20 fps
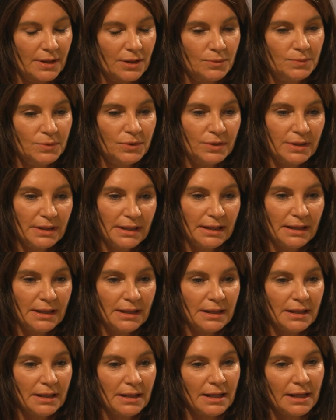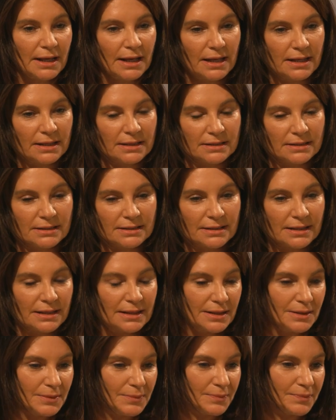community and
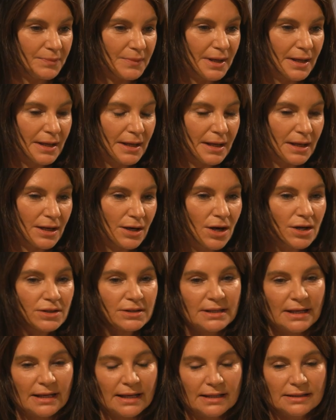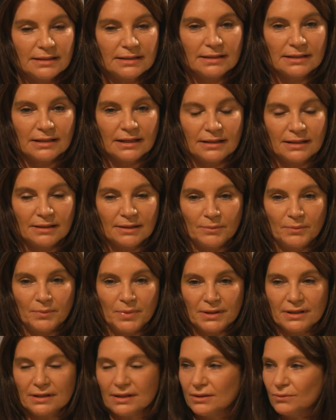content,
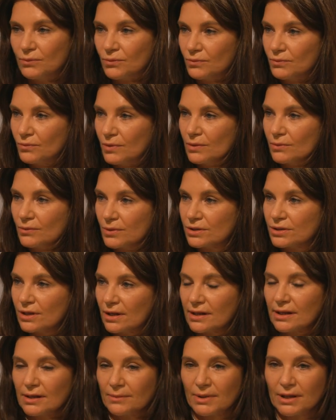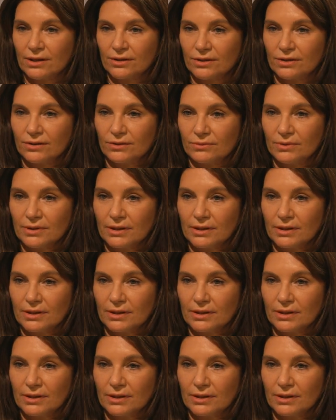but what we're talking about here